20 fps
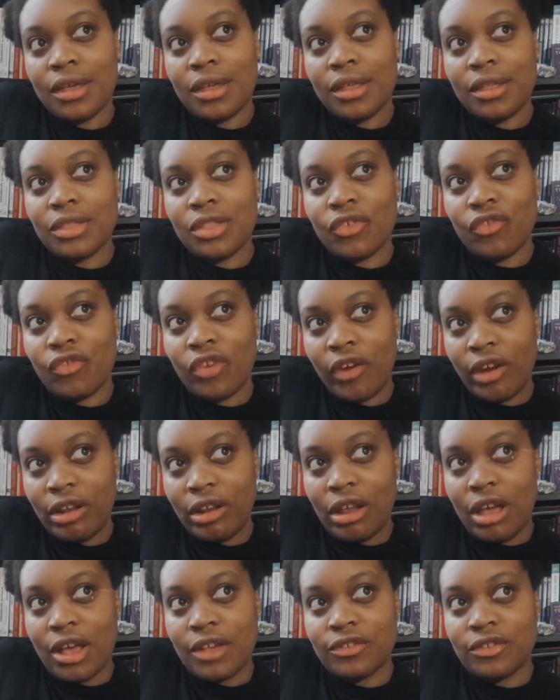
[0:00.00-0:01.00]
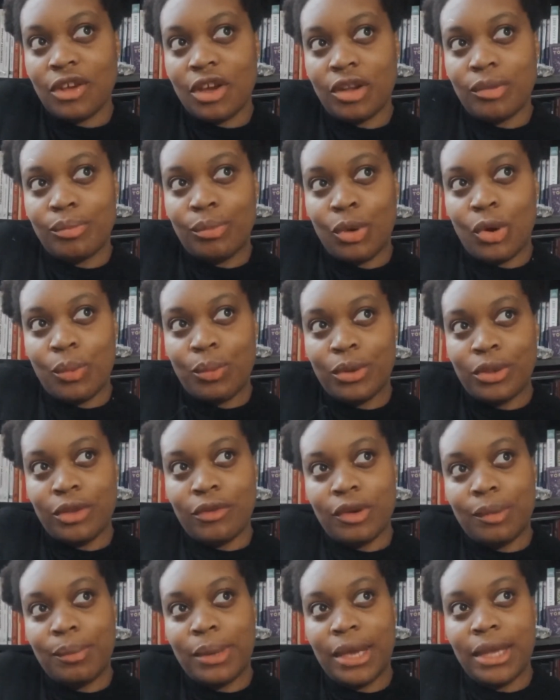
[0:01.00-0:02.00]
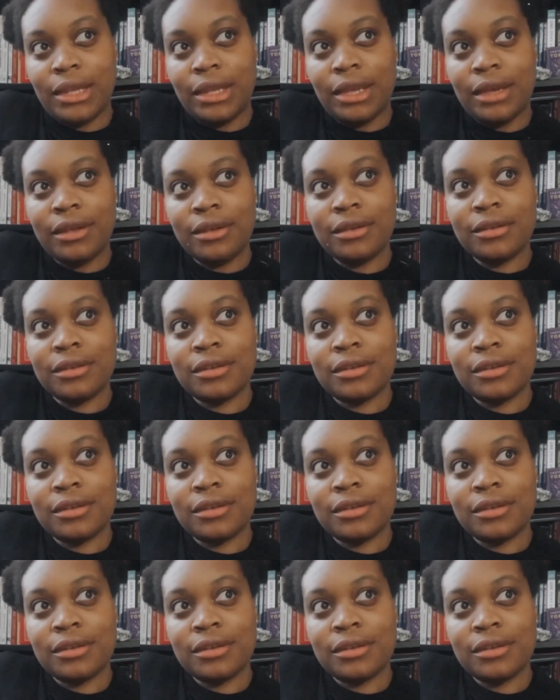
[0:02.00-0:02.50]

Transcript: very last unpopular opinion